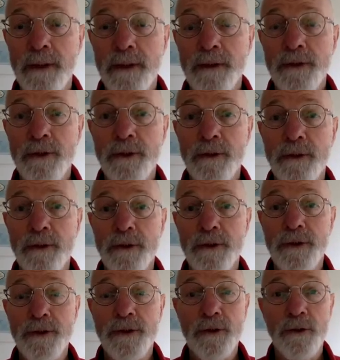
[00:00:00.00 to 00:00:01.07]
So
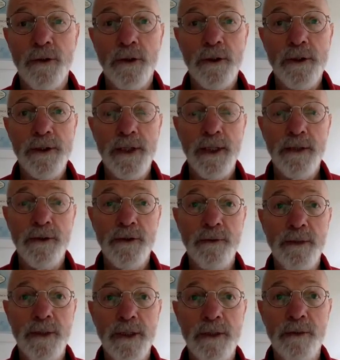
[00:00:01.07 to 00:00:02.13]
notice the contact you're
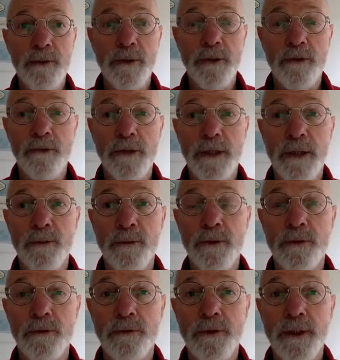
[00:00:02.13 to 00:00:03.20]
making with the ground with
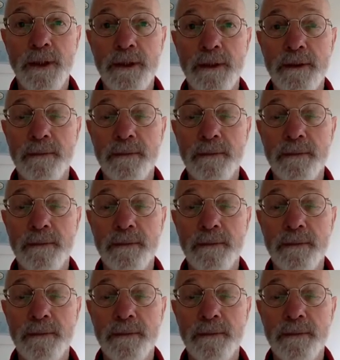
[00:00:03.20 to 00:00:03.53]
your feet.